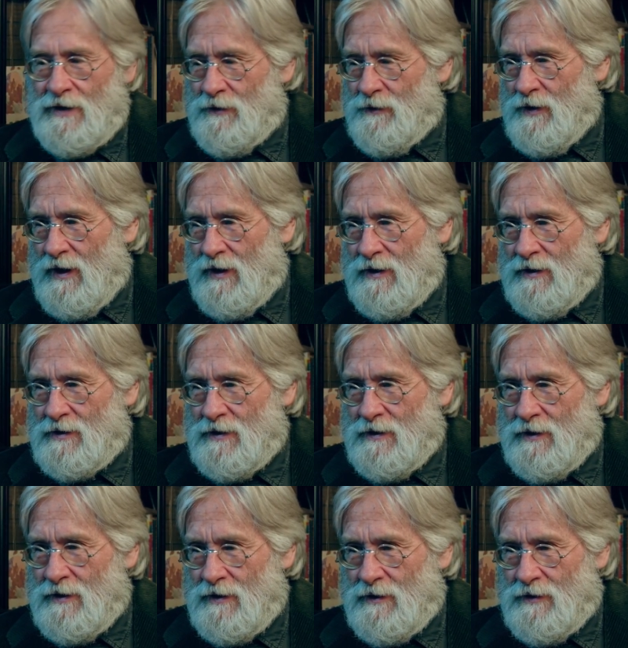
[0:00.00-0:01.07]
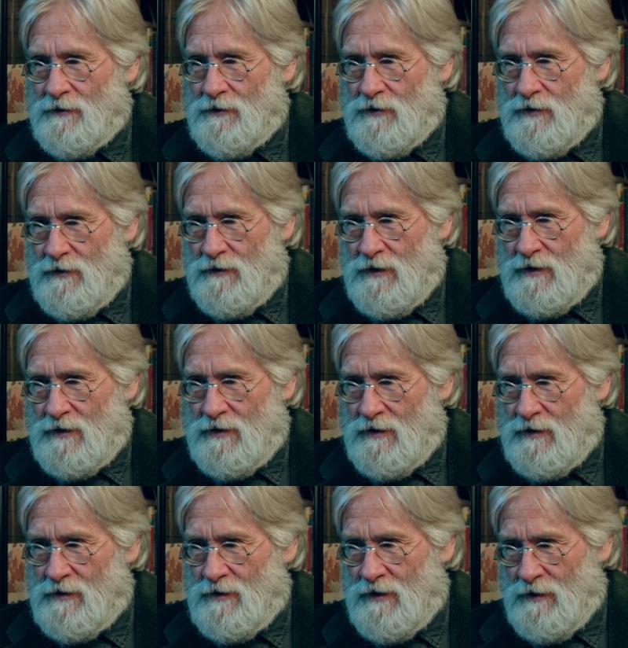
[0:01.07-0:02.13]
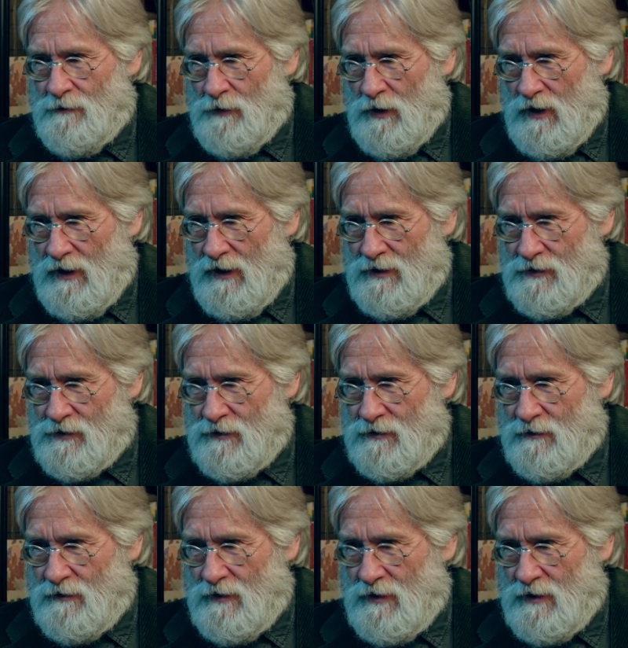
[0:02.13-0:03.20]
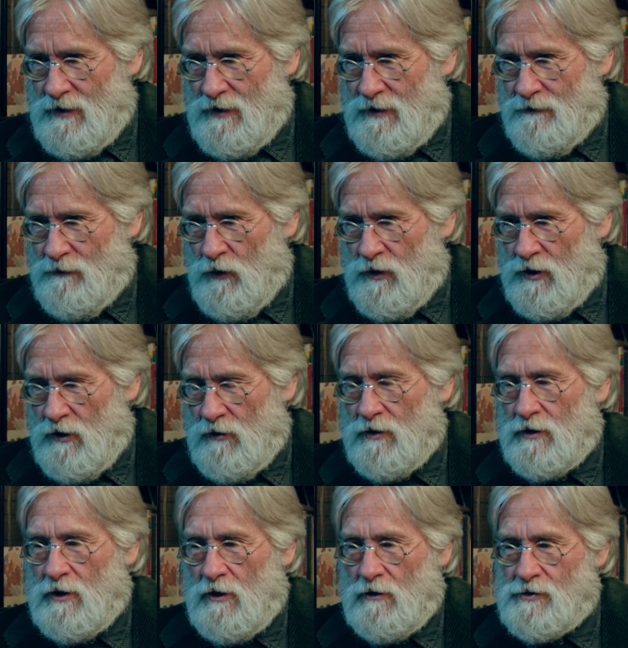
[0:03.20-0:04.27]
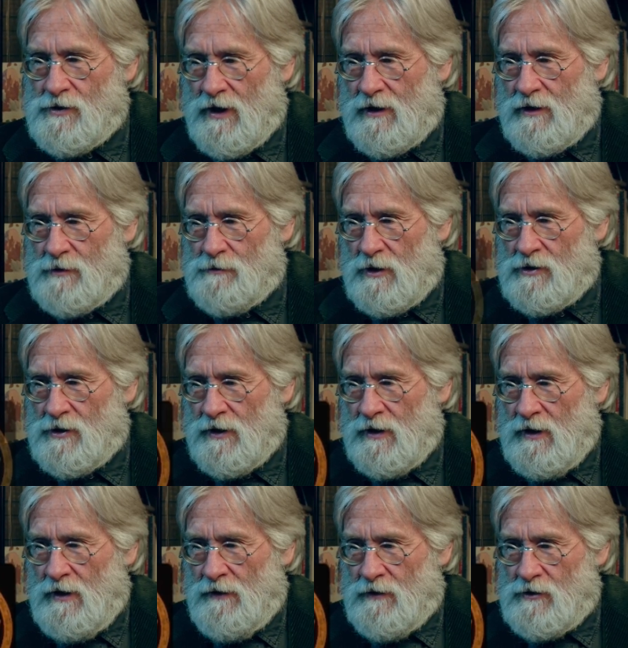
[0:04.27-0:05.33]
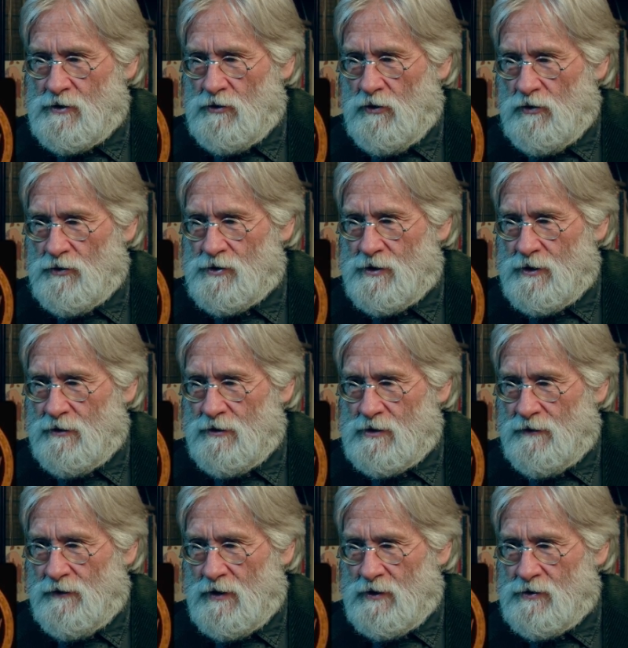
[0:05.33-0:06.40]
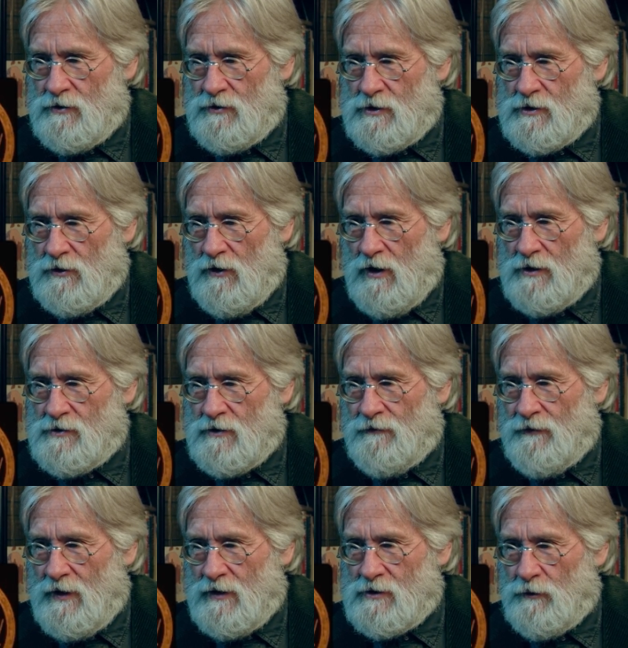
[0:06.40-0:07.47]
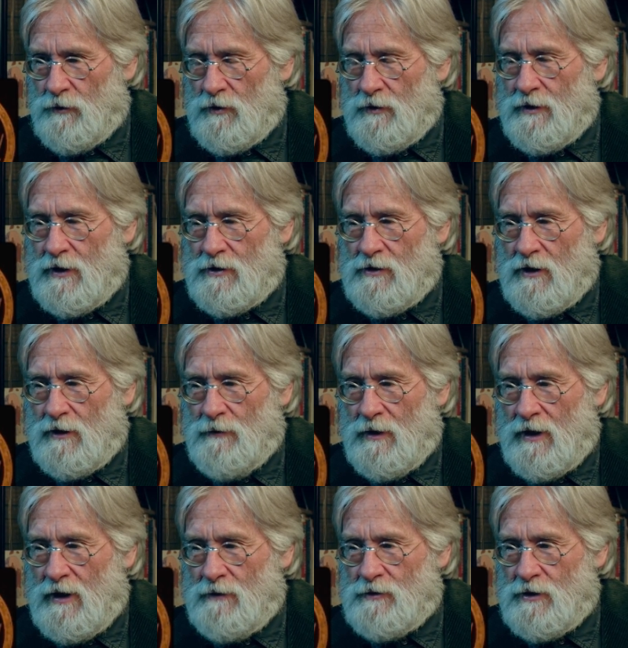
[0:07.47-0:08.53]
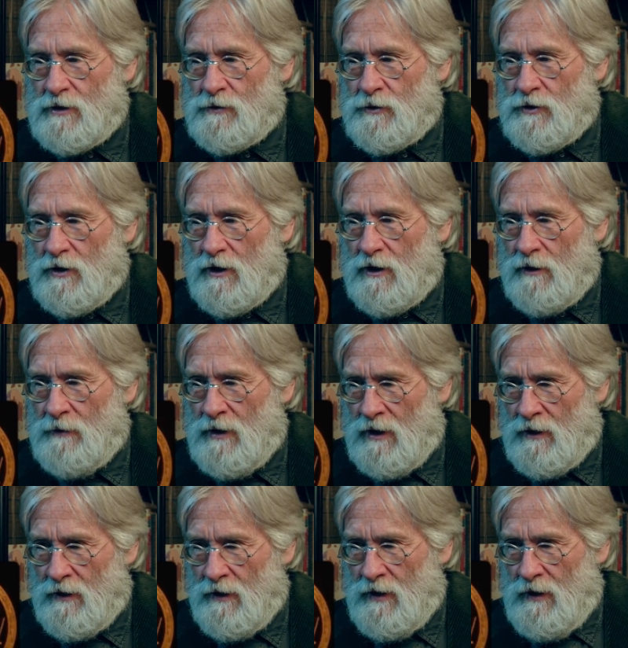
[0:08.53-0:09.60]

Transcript: that it uh, that it, it implies uh, when you don't look close at it, especially there's this whole series of things that are just lost and found. So we're really not talking about objects. We're talking about